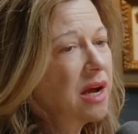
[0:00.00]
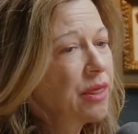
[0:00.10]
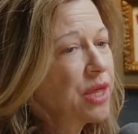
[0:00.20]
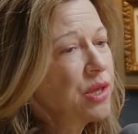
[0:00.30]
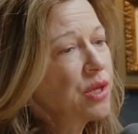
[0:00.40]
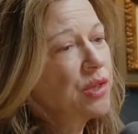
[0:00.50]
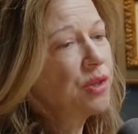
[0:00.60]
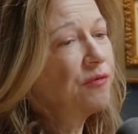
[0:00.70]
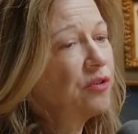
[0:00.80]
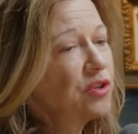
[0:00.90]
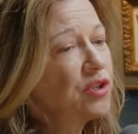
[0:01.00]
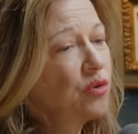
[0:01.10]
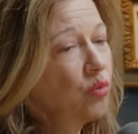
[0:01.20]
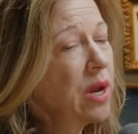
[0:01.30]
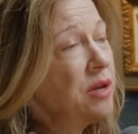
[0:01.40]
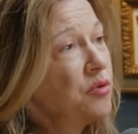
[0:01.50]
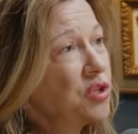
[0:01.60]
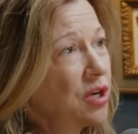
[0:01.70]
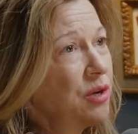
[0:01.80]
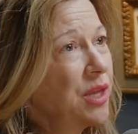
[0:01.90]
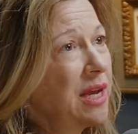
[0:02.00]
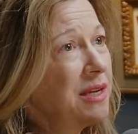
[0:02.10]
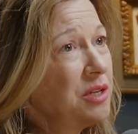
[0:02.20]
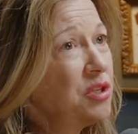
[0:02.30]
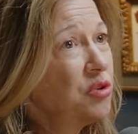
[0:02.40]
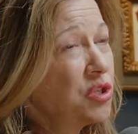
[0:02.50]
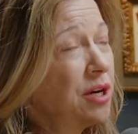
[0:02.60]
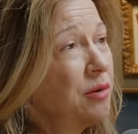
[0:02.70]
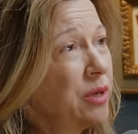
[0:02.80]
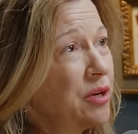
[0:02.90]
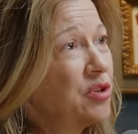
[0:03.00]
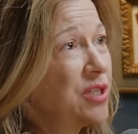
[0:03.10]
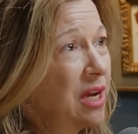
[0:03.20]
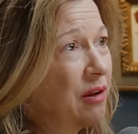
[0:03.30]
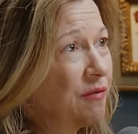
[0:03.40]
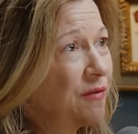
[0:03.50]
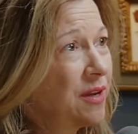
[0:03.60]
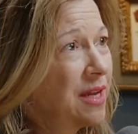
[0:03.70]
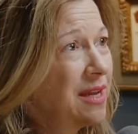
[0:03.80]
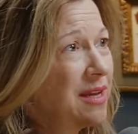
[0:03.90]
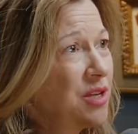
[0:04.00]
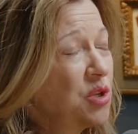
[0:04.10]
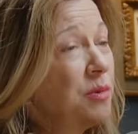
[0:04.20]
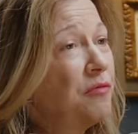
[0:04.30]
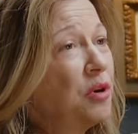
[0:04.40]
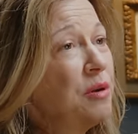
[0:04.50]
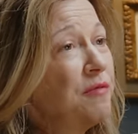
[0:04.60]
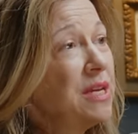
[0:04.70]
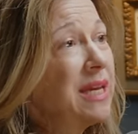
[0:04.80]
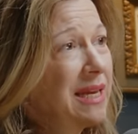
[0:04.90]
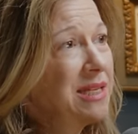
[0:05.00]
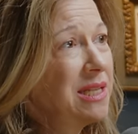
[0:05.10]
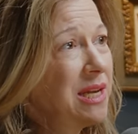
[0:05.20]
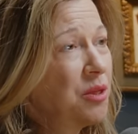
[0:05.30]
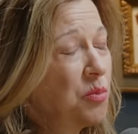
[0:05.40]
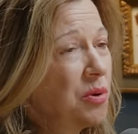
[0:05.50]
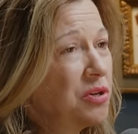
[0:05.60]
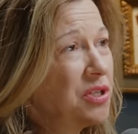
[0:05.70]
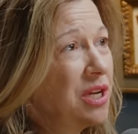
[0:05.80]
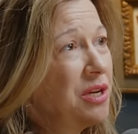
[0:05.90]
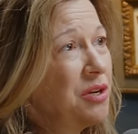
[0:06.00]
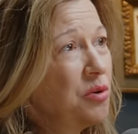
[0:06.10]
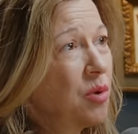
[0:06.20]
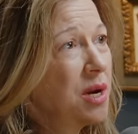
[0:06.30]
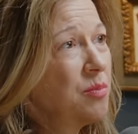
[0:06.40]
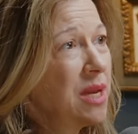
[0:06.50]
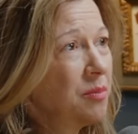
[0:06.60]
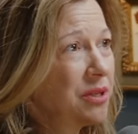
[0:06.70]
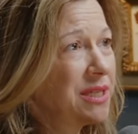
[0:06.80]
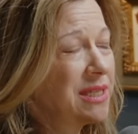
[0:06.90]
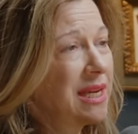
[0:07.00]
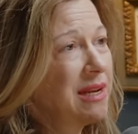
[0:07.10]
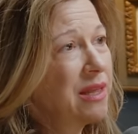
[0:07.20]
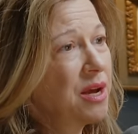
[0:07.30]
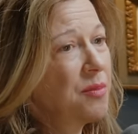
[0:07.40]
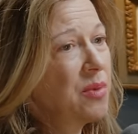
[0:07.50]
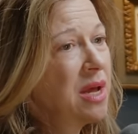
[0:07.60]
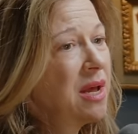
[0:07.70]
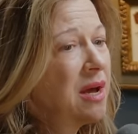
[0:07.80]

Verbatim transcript: I think that the first, the way you start that is you start it with yourself. So before you even get to the other person, you want to be able to say to them,